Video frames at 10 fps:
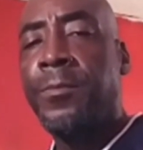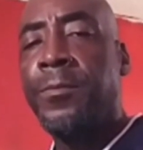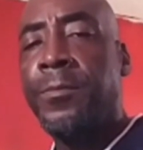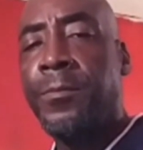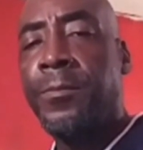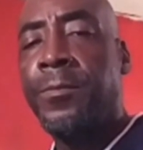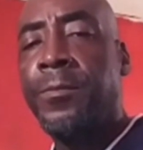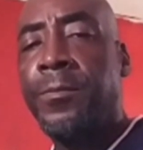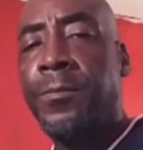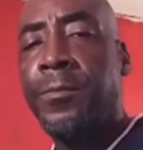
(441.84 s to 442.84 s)

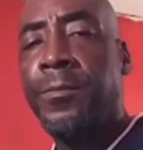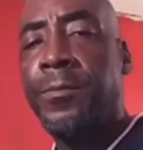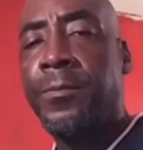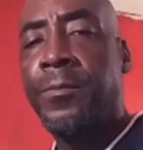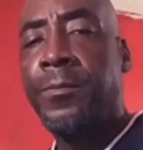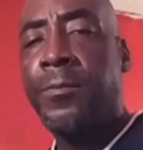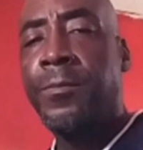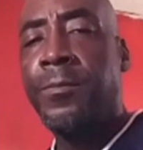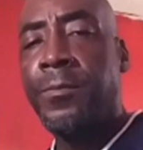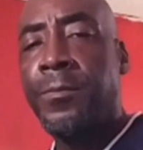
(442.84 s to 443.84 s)

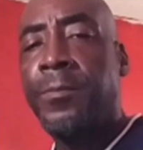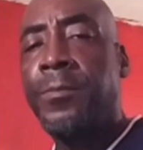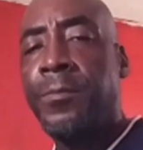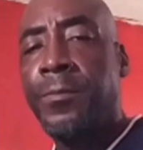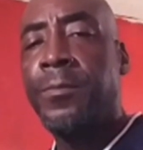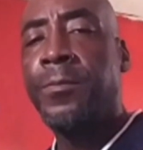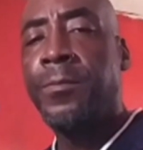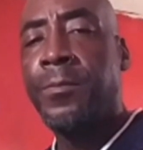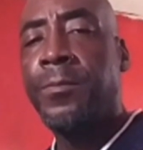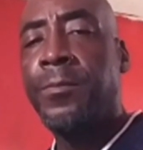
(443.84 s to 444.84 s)

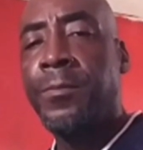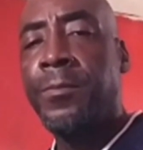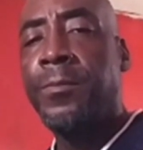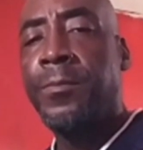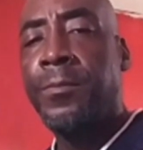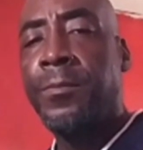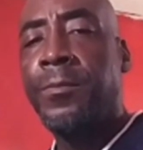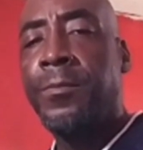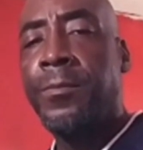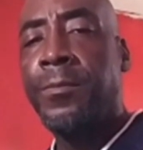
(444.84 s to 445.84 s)

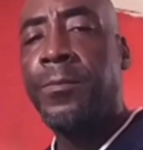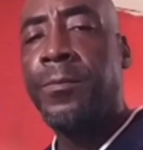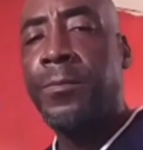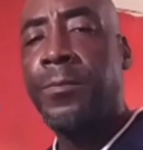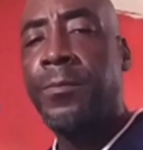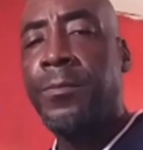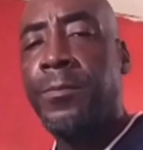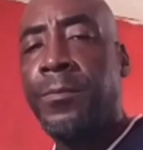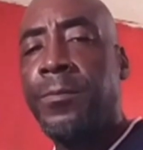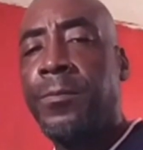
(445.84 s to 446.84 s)

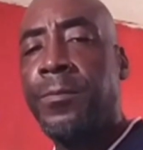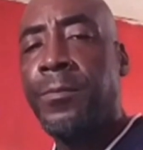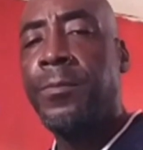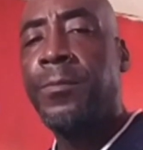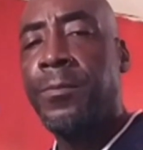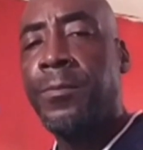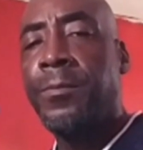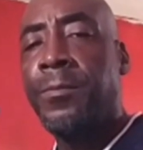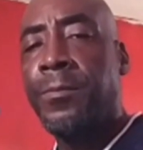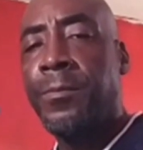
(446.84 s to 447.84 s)

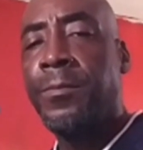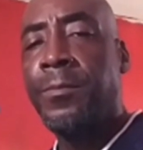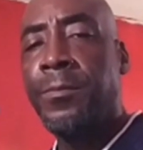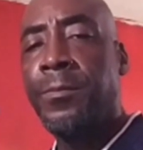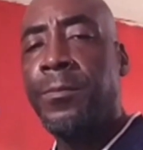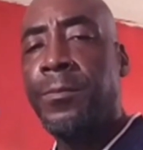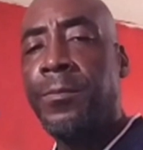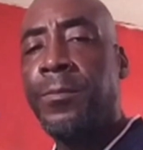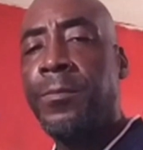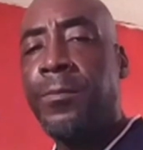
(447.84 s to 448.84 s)

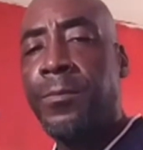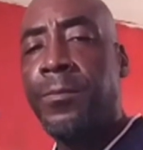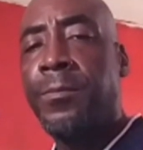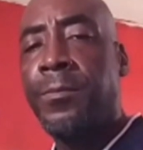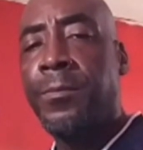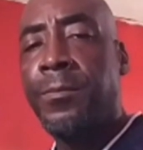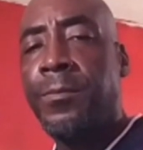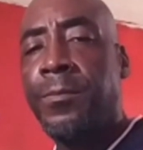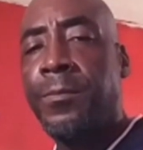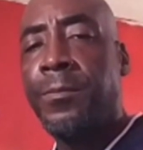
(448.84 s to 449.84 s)
This person isn't speaking.